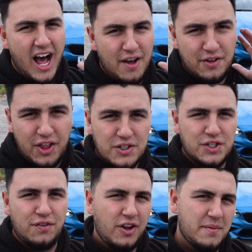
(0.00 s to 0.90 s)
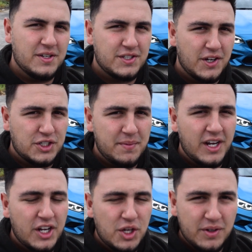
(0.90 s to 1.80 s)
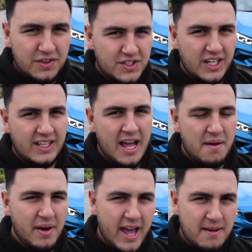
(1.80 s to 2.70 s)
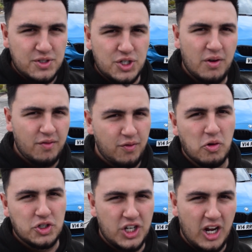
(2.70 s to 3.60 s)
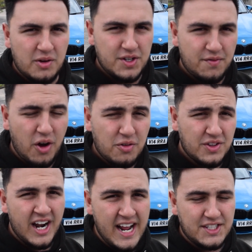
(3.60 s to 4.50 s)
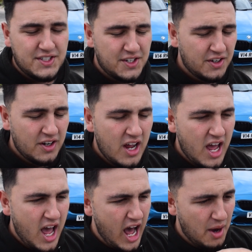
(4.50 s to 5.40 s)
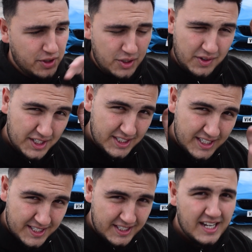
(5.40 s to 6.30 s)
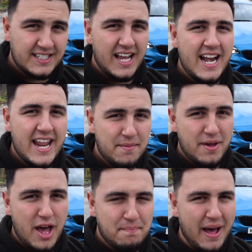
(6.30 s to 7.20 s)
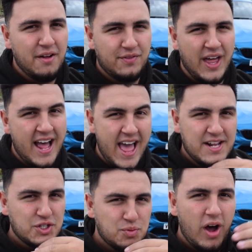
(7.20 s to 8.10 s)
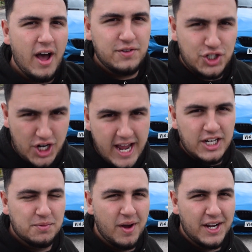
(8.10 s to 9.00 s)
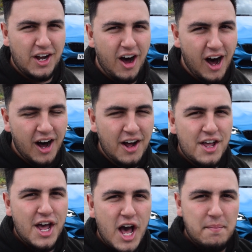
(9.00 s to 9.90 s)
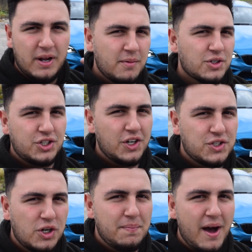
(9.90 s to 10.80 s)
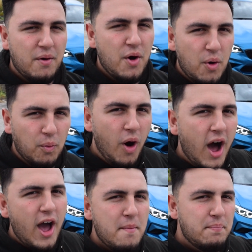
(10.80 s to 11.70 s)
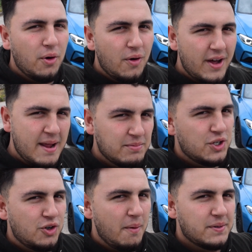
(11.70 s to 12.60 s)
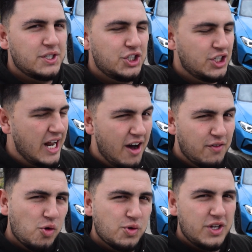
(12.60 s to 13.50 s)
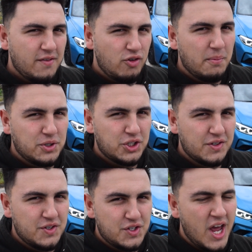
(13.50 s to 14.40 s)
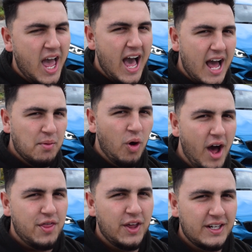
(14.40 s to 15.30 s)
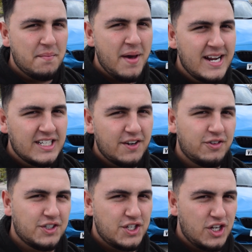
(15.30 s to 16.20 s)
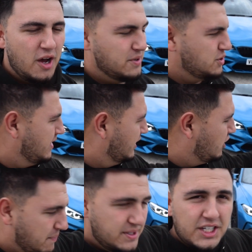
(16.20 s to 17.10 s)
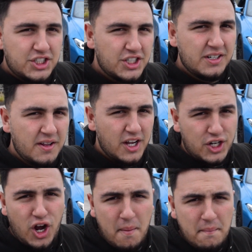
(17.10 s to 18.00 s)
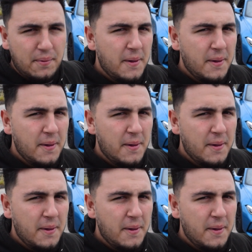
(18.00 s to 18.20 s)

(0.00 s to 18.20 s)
For those who follow me on social media, you would have seen that my M2, unfortunately, I was involved in an accident, which I'm going to discuss a little bit about that, hence why I've changed my car. But I'm also going to talk about why I bought an M2 Competition out of all the other options, and what I think the main differences are between a competition, a comp,